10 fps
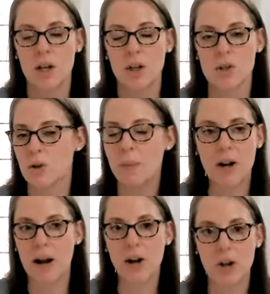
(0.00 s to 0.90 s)
So no
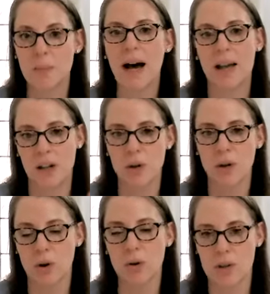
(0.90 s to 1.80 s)
matter how you buy it, you can
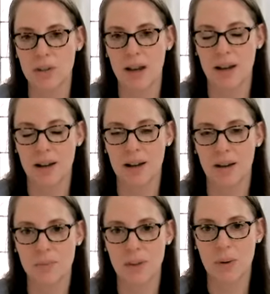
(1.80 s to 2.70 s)
go to that
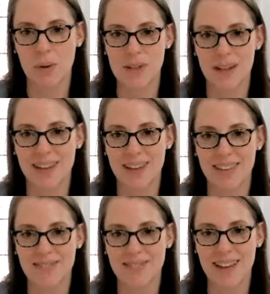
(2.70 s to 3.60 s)
website and
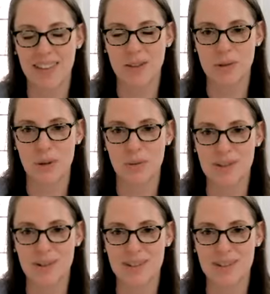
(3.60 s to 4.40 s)
get those free resources.